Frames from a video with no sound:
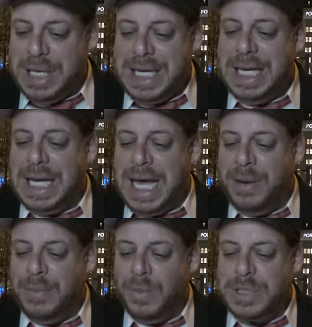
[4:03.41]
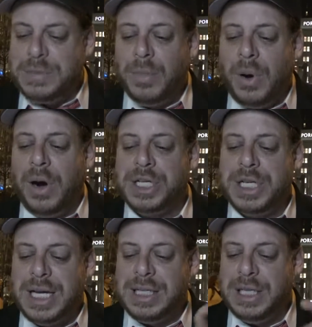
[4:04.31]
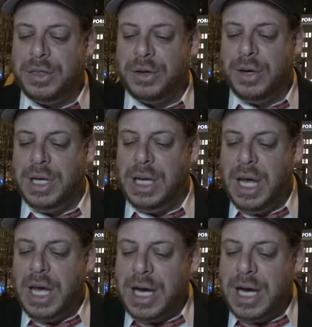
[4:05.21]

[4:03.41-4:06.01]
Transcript: Beginning date was March 1930.